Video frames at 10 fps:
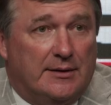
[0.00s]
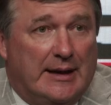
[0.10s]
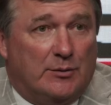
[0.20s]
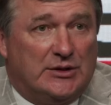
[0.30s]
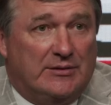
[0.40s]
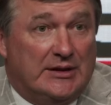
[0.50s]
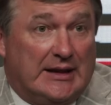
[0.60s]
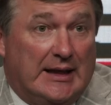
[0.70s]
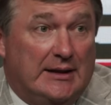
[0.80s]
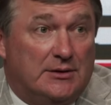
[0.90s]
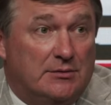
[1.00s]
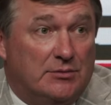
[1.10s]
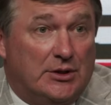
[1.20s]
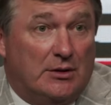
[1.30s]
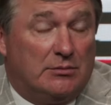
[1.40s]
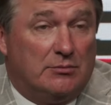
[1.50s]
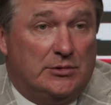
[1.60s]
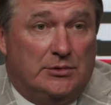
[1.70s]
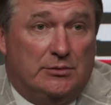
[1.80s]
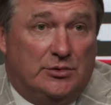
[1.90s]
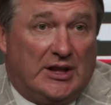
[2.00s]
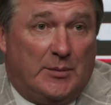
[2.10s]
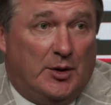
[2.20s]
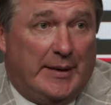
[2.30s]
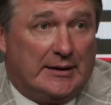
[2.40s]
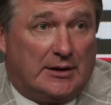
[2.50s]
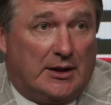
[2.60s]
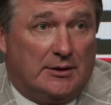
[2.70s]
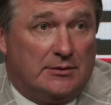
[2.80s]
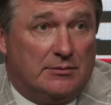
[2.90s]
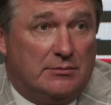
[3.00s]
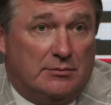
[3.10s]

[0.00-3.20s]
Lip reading: that was even the case. So when you say peel back the curtain,